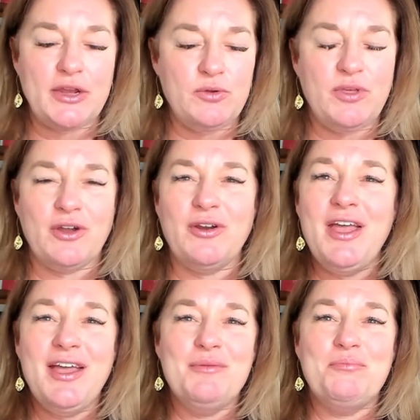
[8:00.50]
I knew their
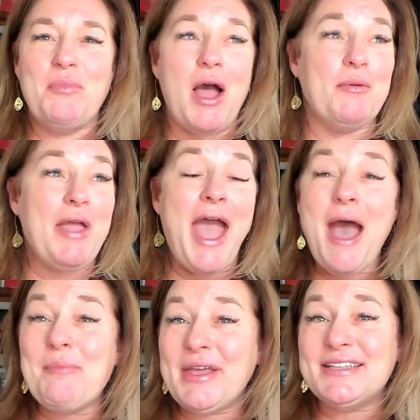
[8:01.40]

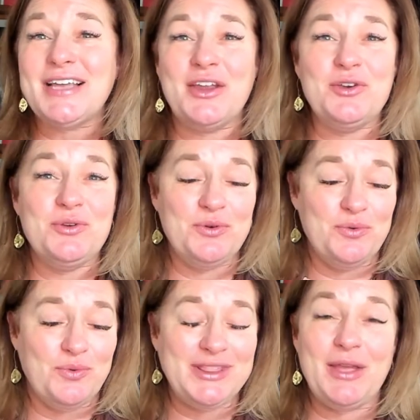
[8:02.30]
habits. I knew
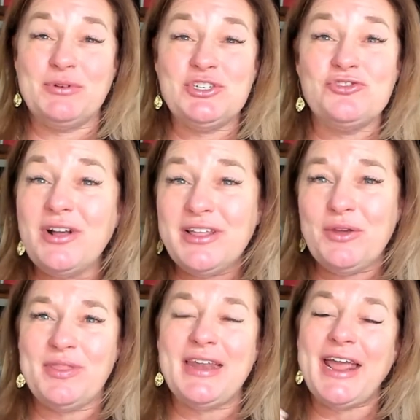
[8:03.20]
what they were
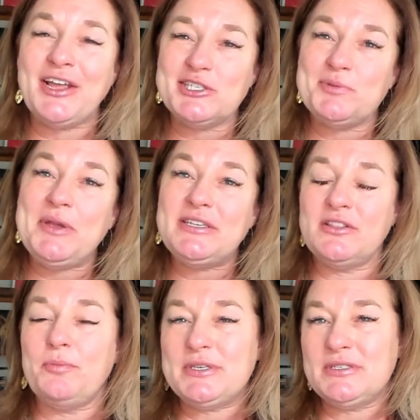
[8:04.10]
struggling with, and I could speak
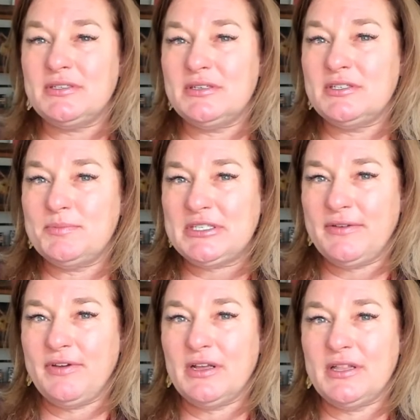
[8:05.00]
to their businesses
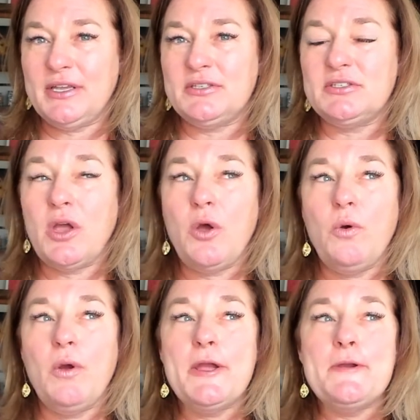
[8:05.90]
specifically.
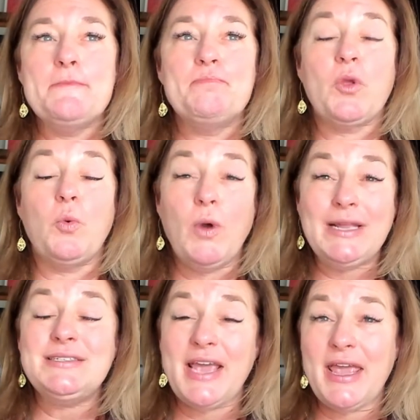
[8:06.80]
So
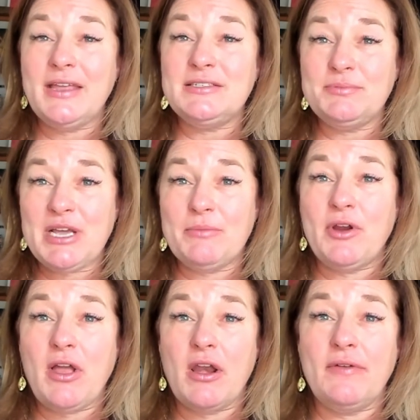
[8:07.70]
one day in September,
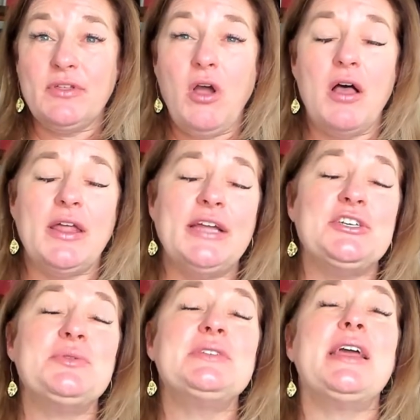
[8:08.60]
I got off the call and I
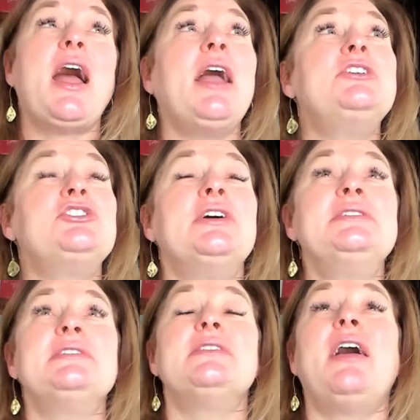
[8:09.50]
just was like, I
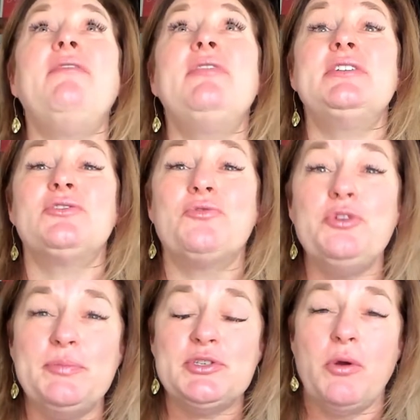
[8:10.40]
just love this
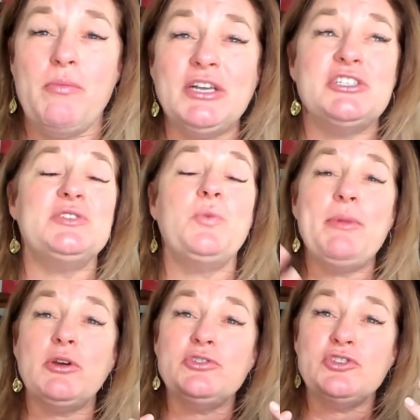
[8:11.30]
group so much. These
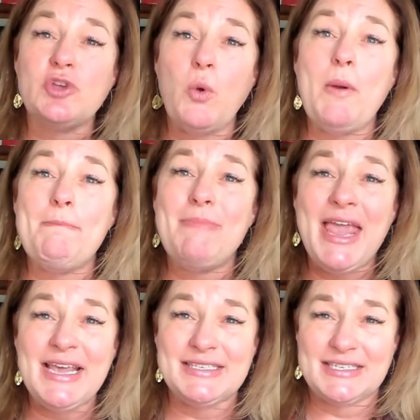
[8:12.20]
women are so
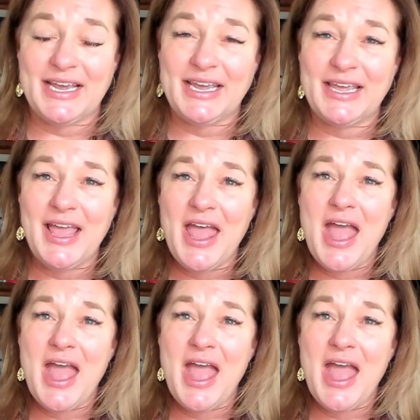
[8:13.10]
amazing.